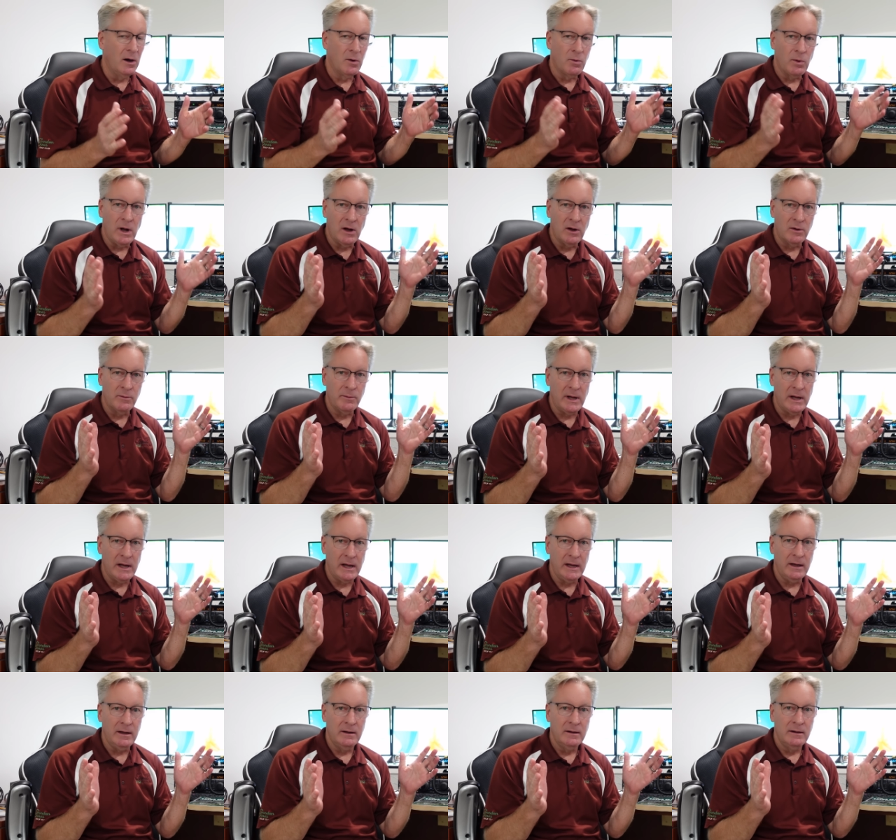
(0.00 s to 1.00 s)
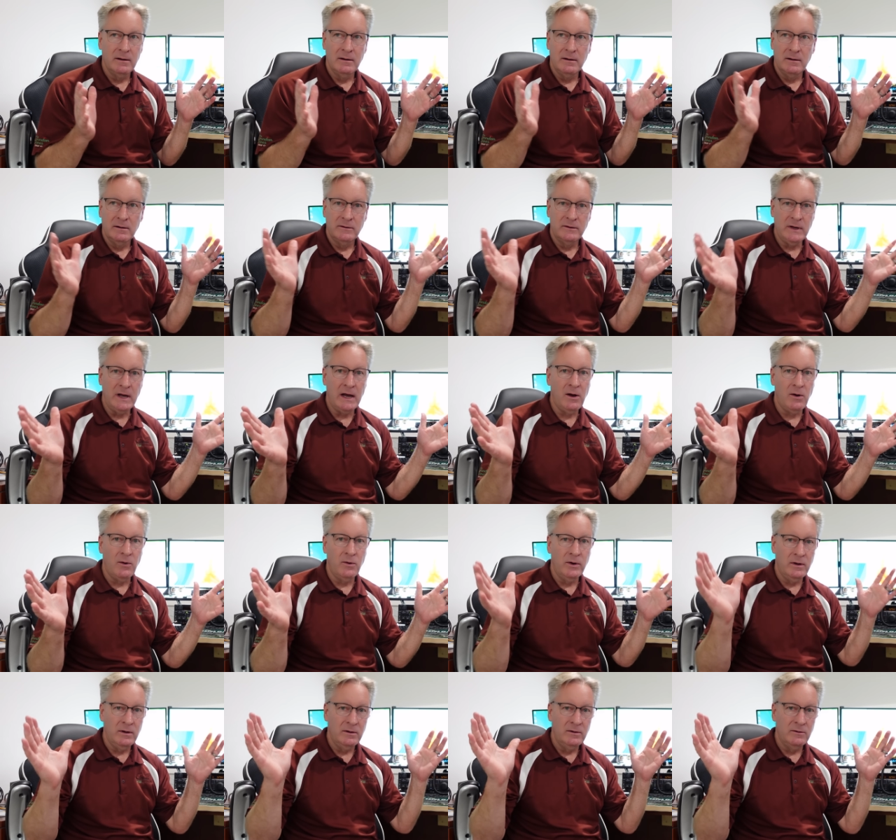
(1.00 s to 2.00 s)
around my
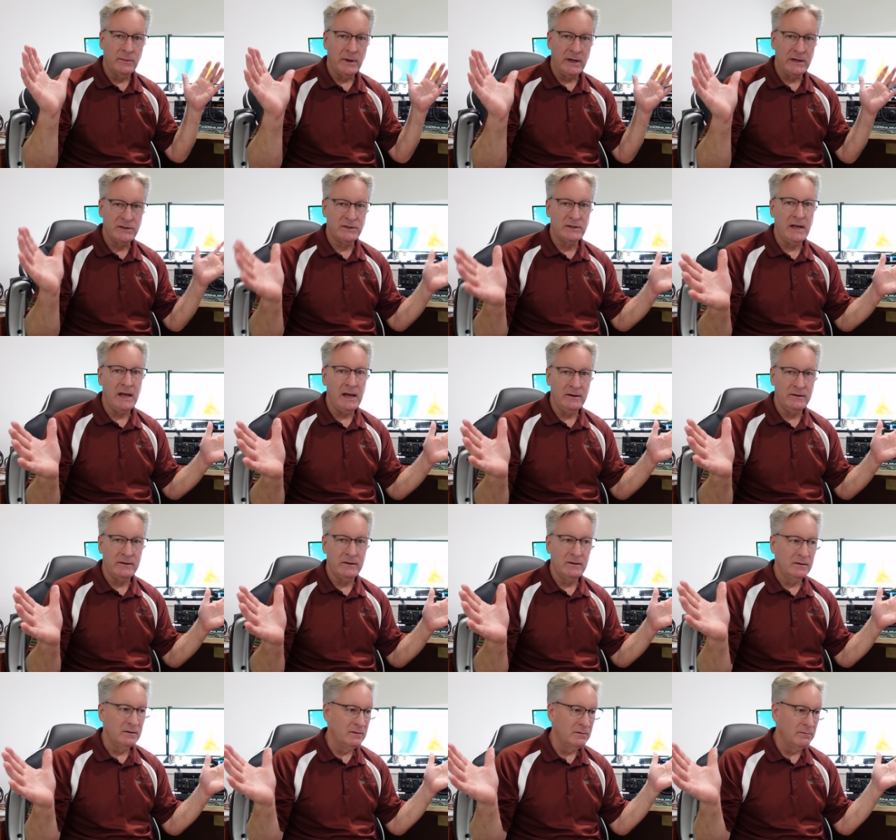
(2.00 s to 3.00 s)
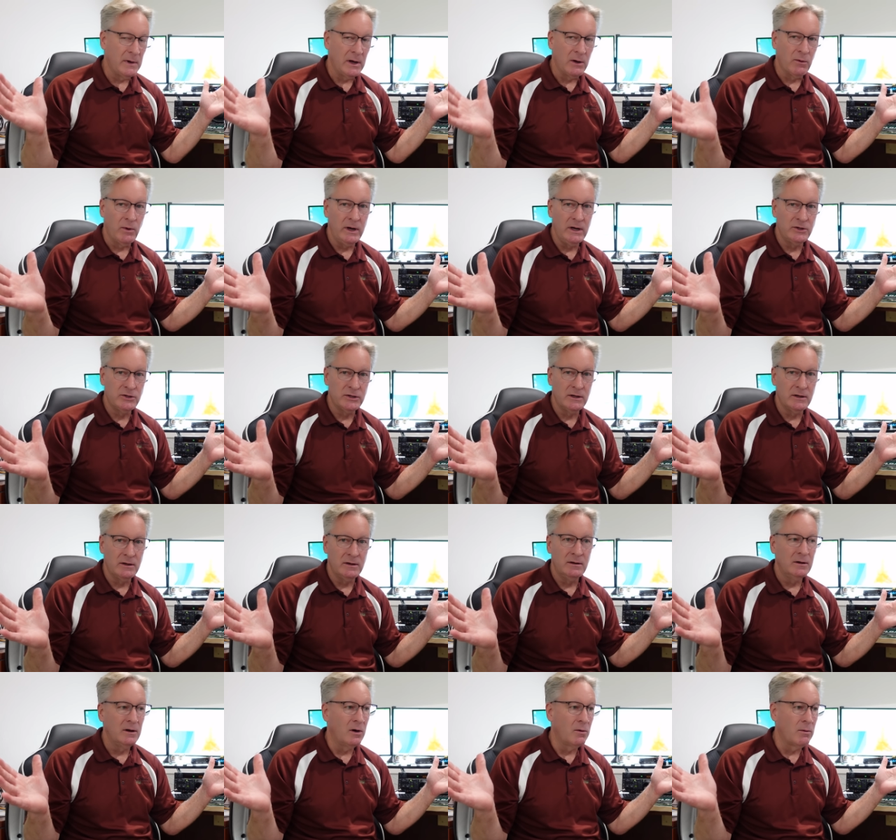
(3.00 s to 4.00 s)
town, my state, my
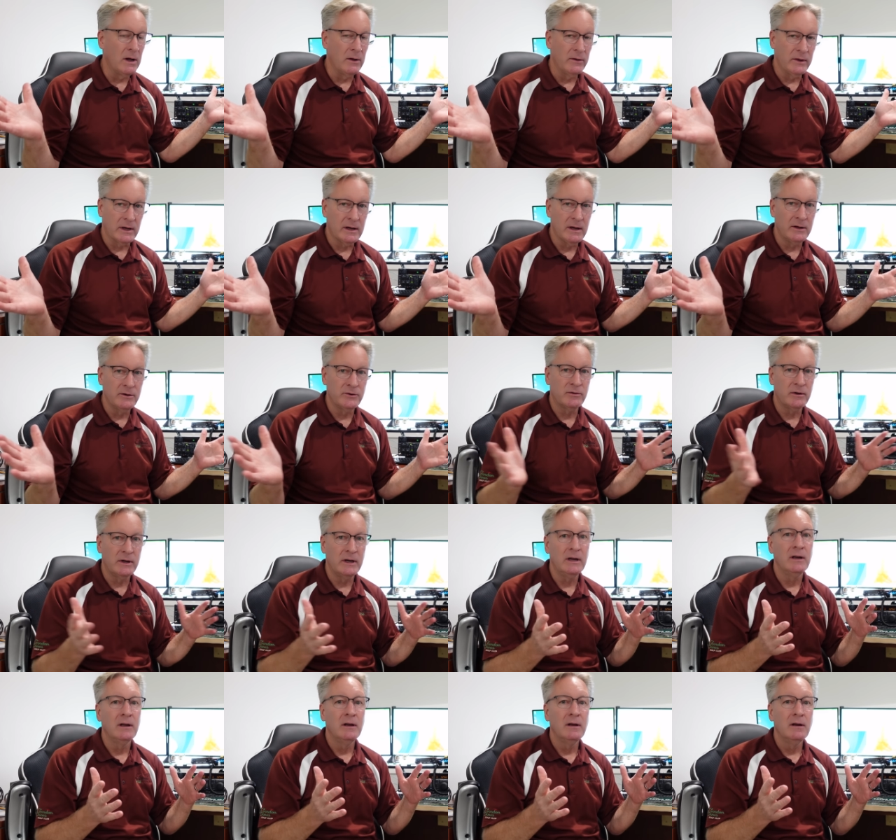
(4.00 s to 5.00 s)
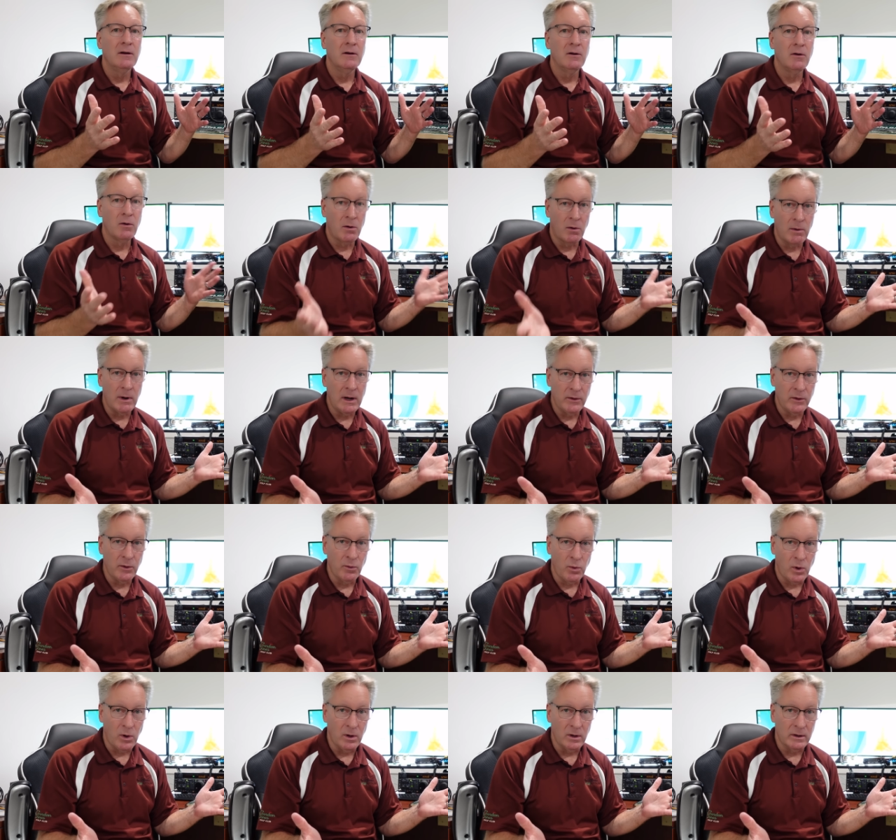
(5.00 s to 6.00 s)
region, around the country, or around the
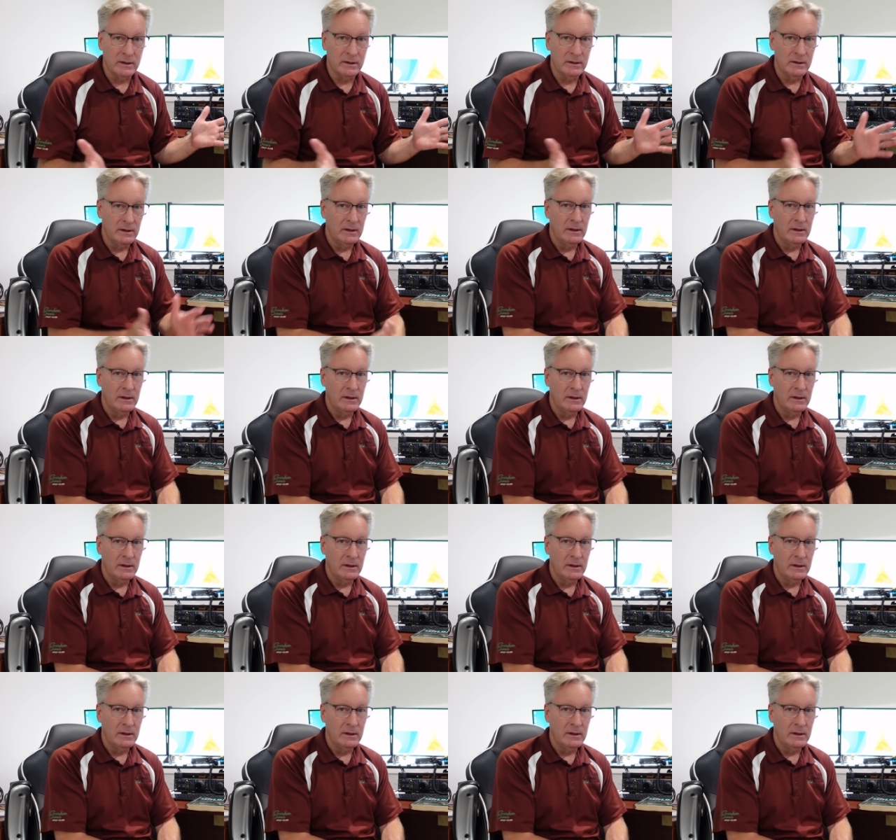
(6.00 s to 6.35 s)
world.